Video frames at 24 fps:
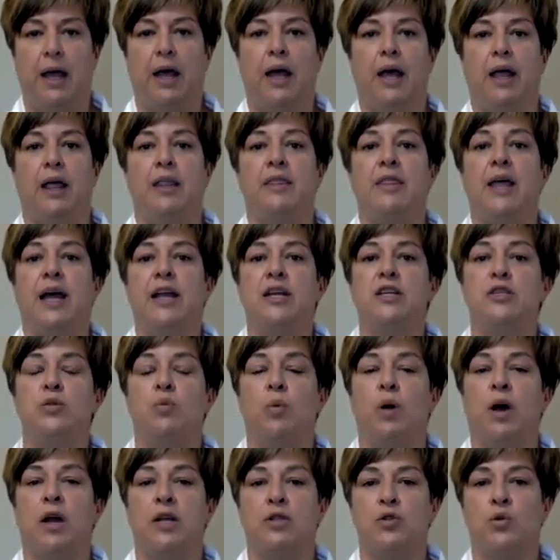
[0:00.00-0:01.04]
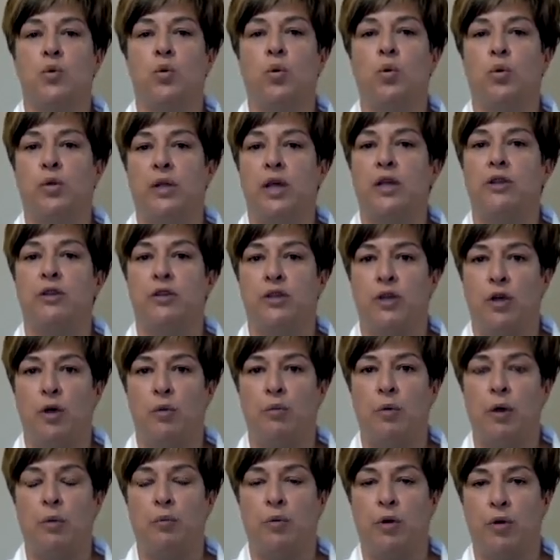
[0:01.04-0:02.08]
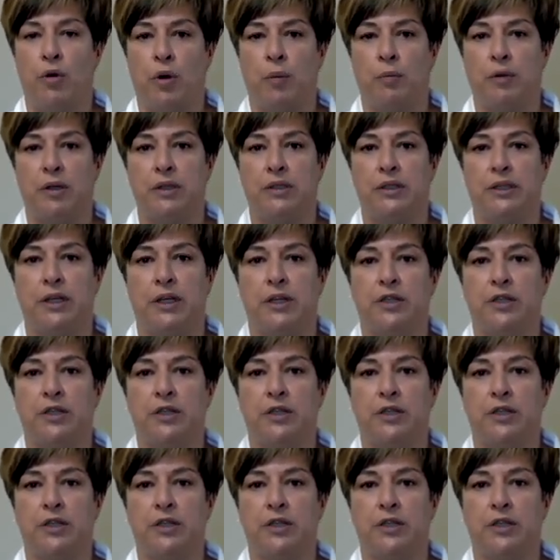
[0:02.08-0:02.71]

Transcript: And that is why it's called a thermobarometer,